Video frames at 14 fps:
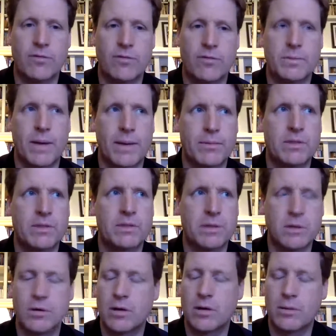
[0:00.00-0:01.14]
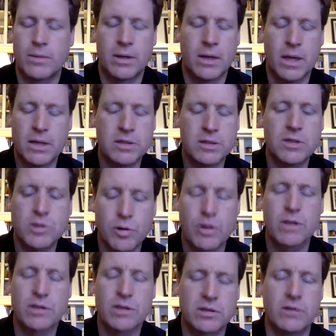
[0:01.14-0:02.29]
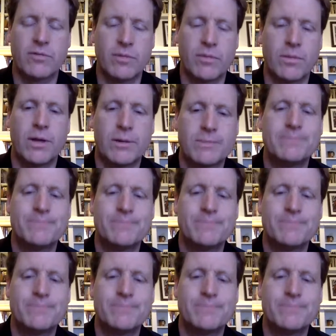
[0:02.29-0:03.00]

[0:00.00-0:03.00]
here at First Baptist in Durham, and it's a joy to serve him here.